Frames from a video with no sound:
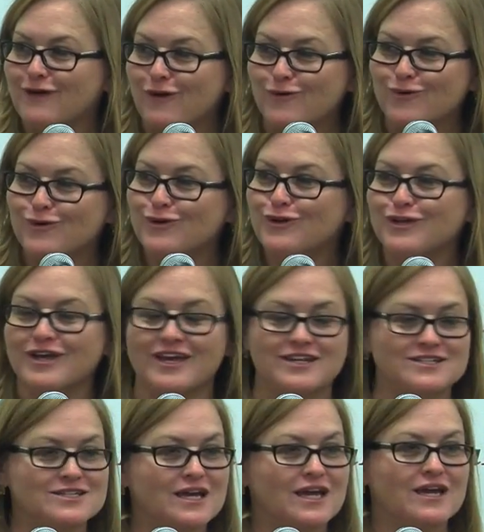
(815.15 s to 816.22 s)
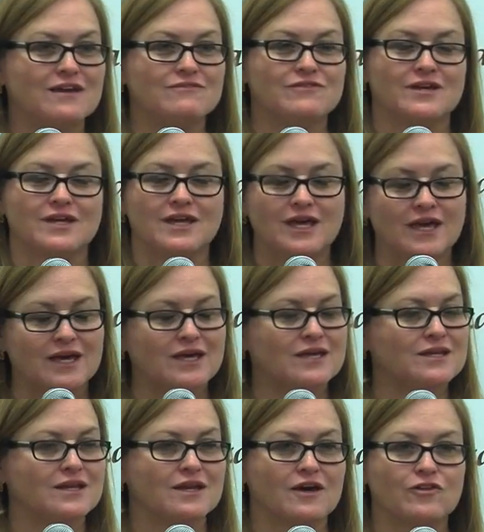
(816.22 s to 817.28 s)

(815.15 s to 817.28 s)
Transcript: Raul and Dave and Ken and